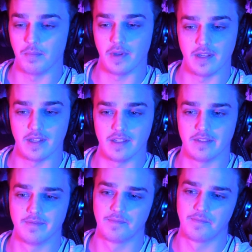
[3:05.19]
but
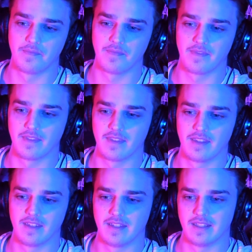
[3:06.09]
are
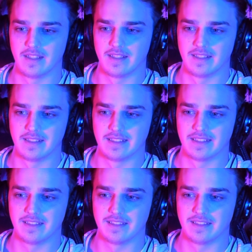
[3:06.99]
we recording this?